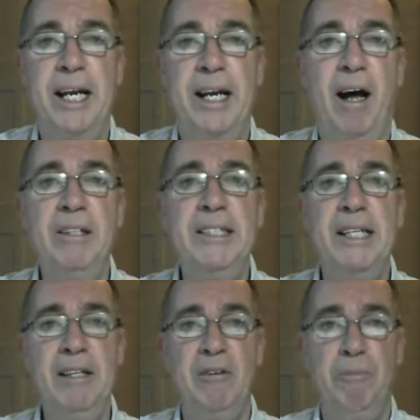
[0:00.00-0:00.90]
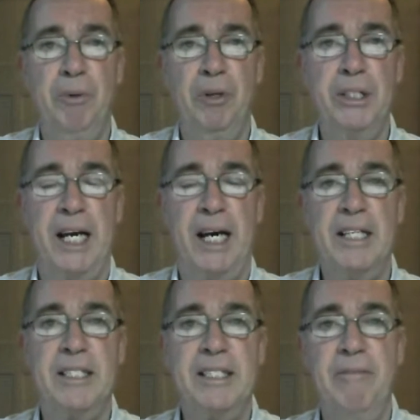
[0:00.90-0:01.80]
and then underneath the
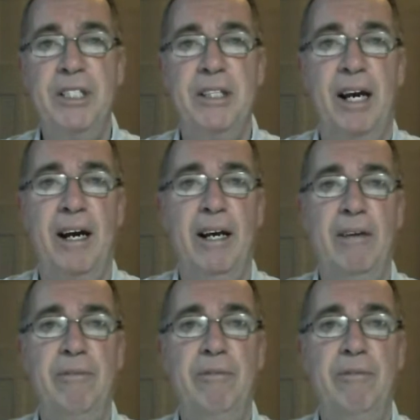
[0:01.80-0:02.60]
broadcast, because if it's live,